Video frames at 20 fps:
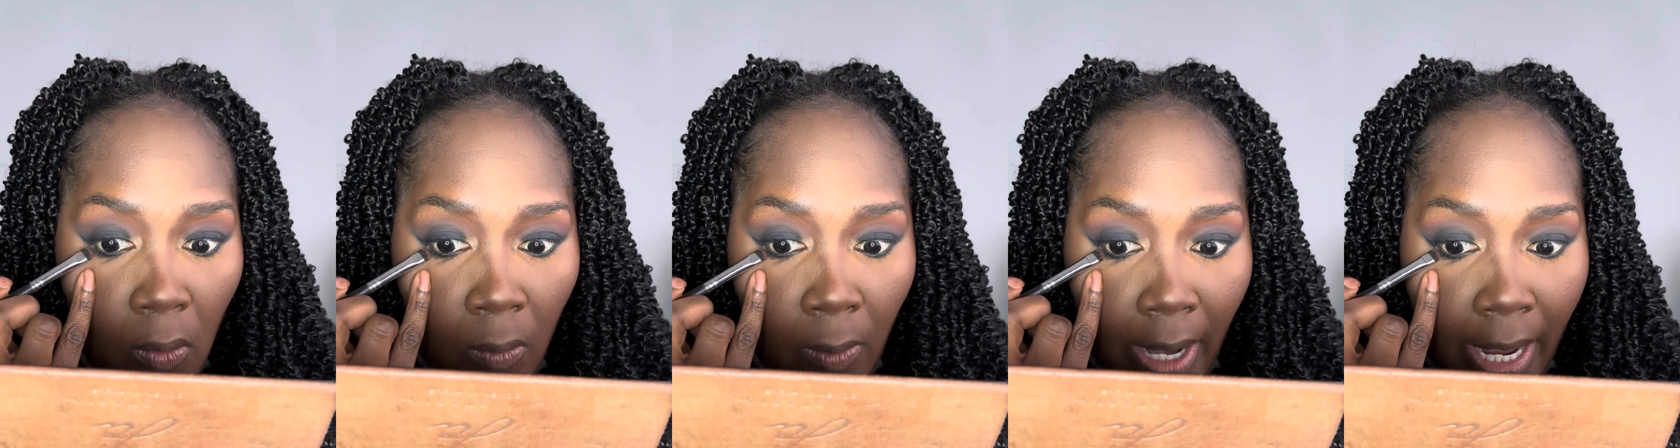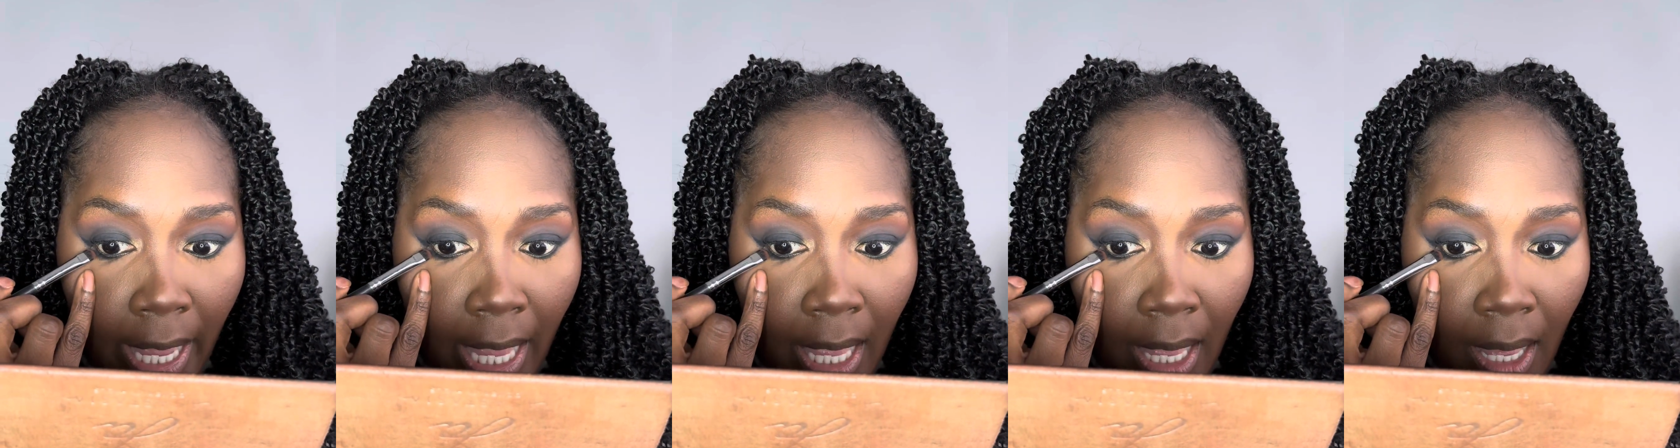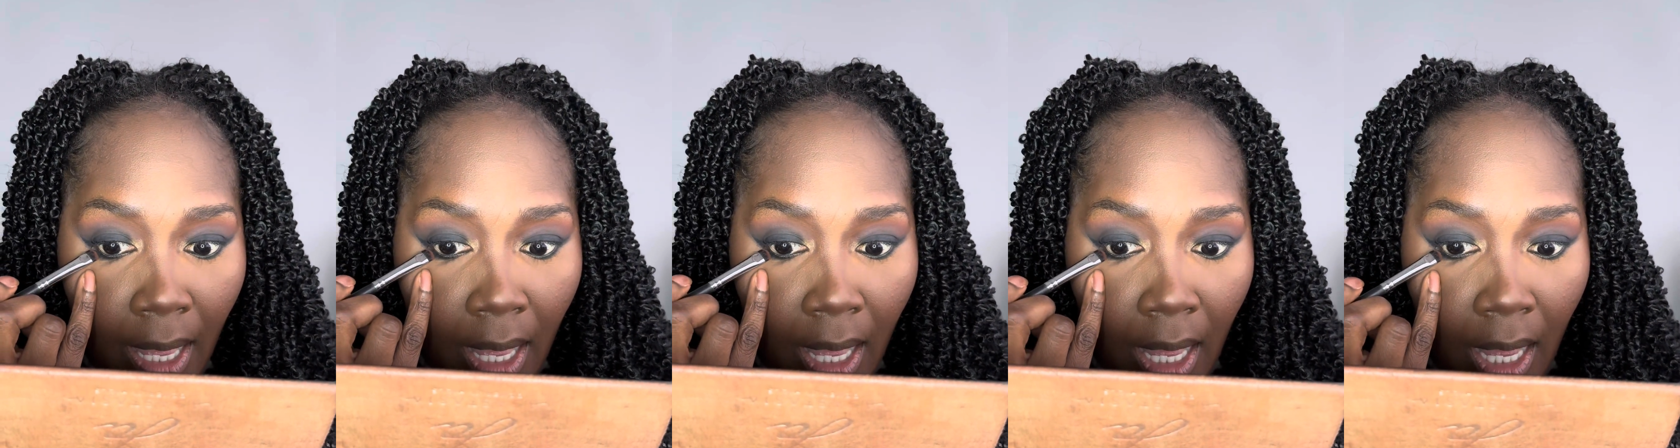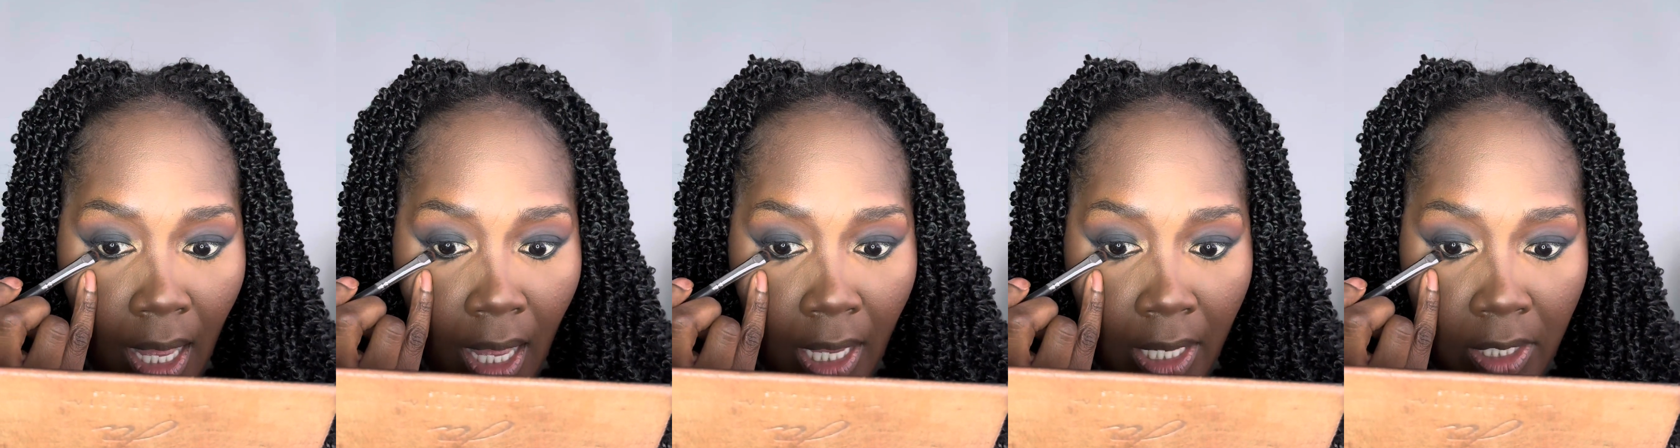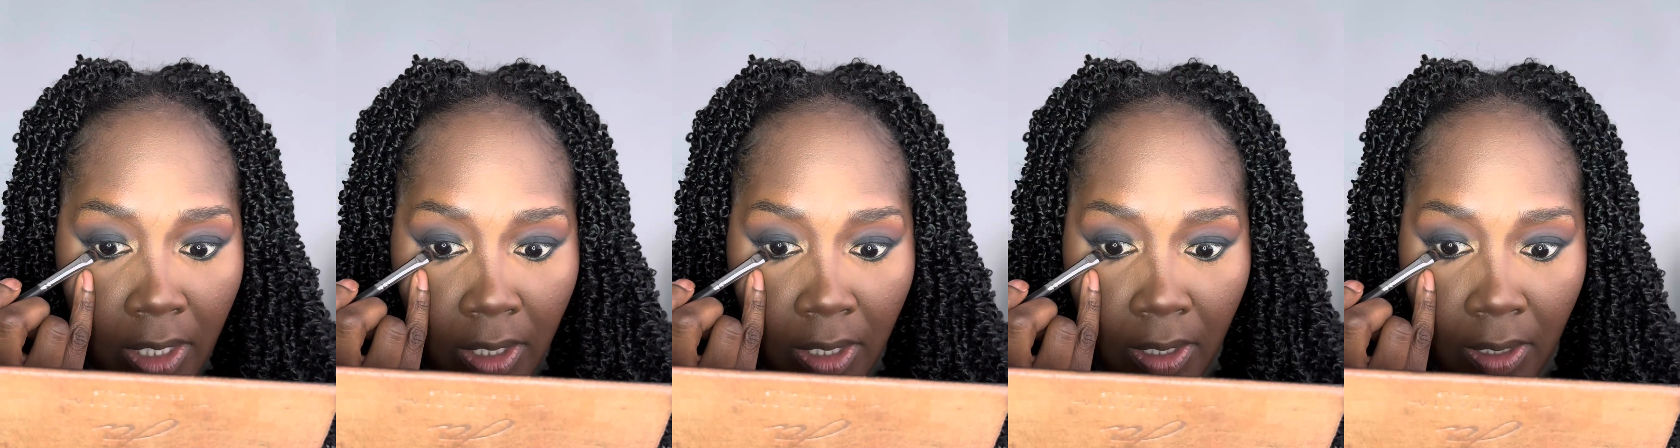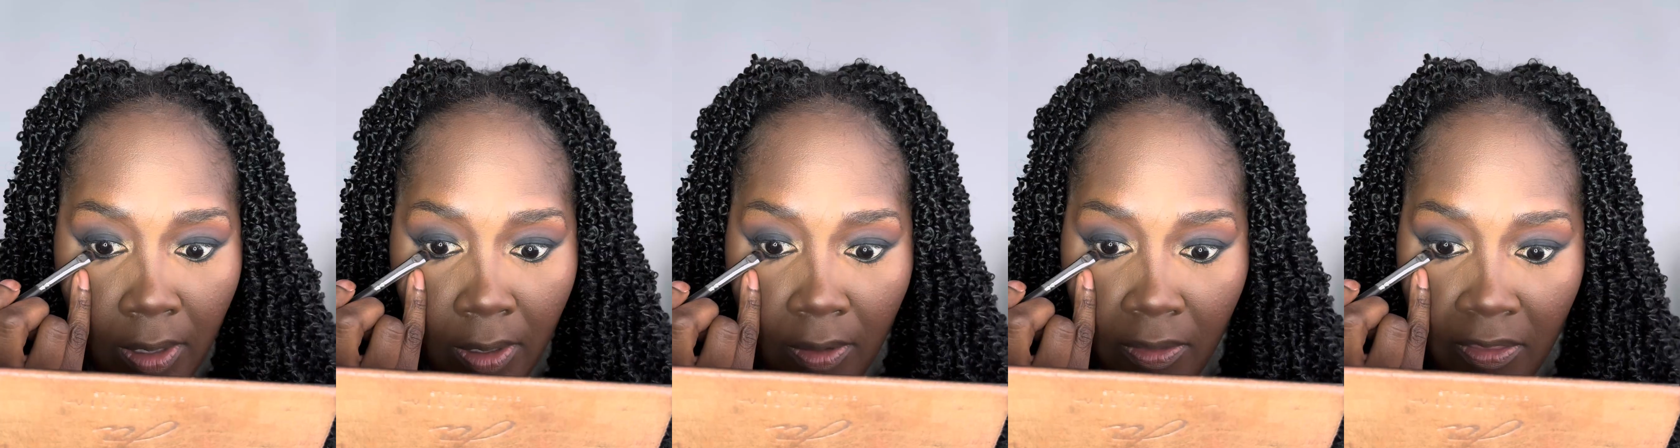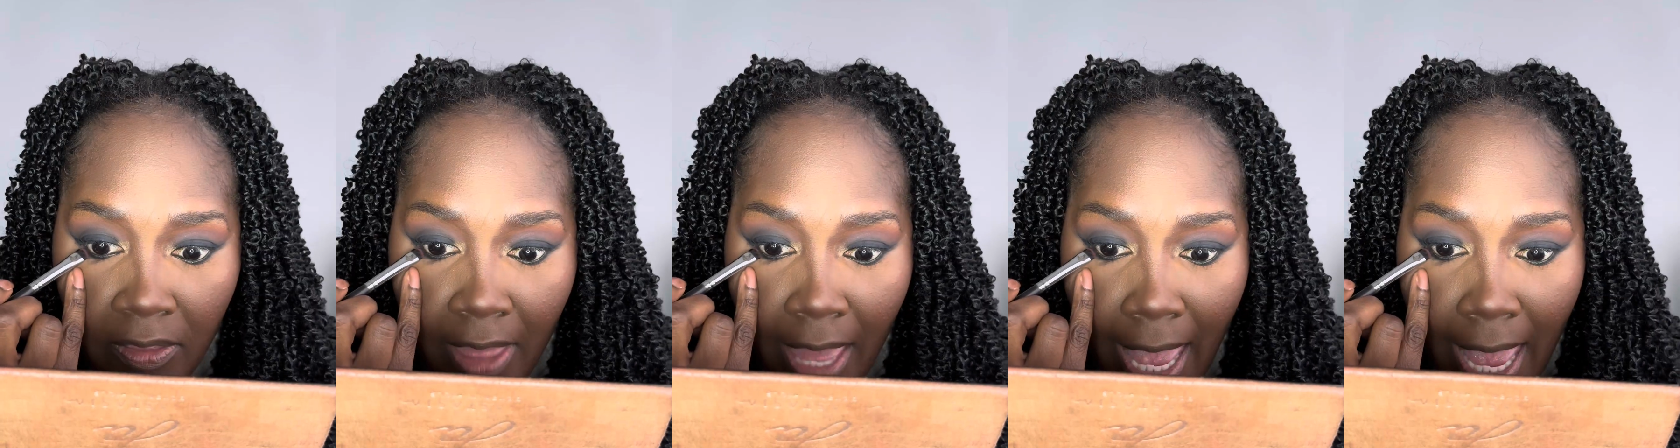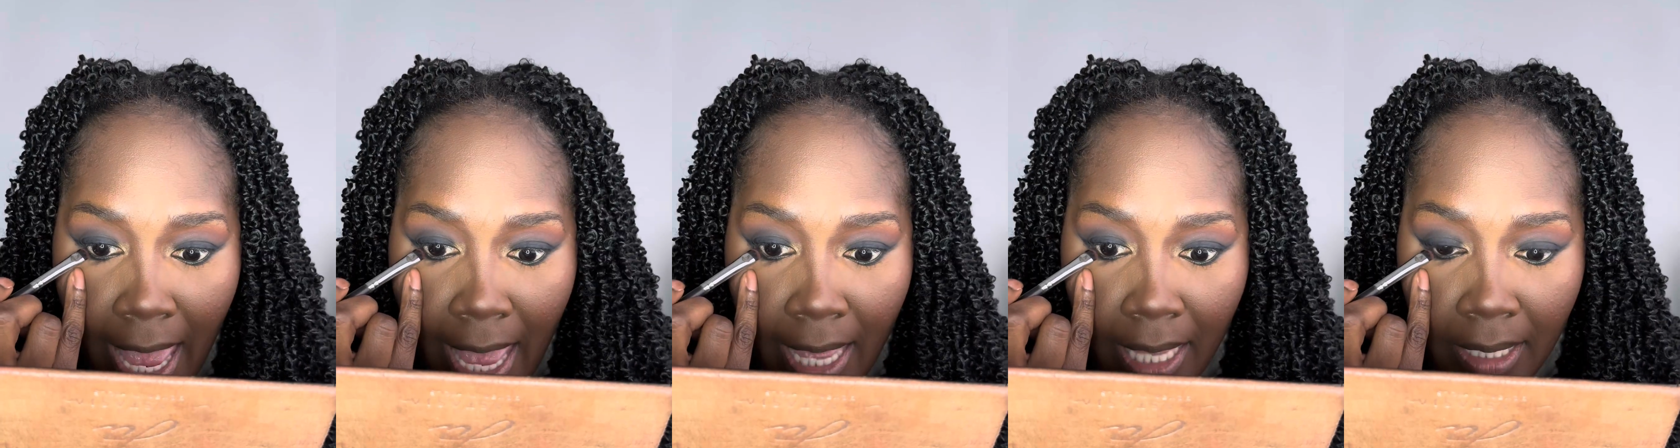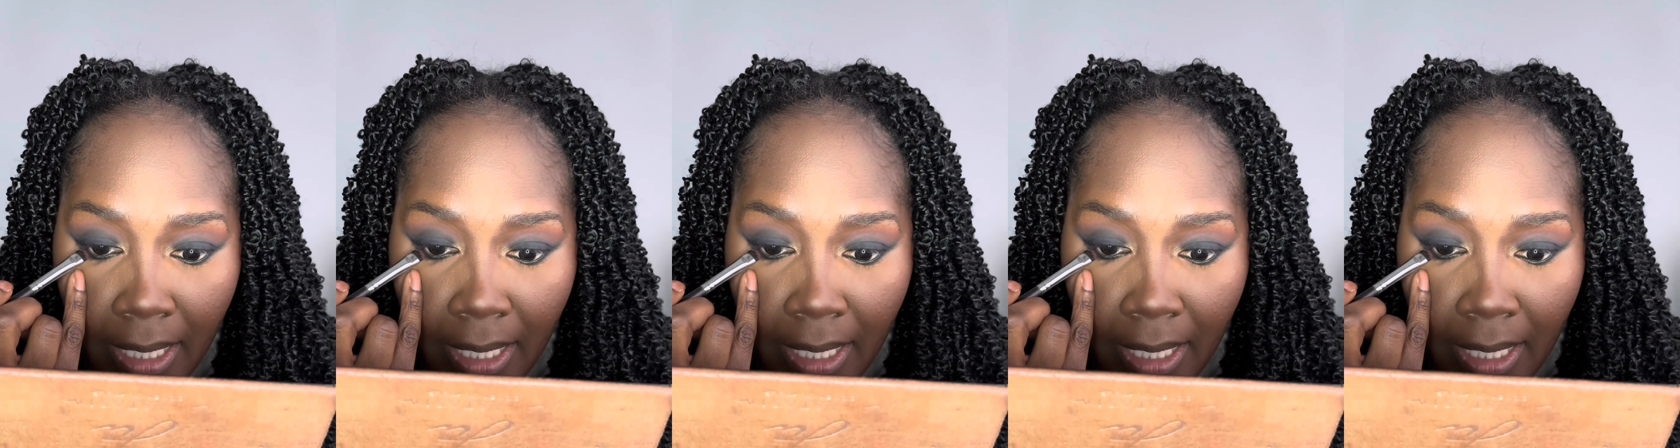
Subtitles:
right under that.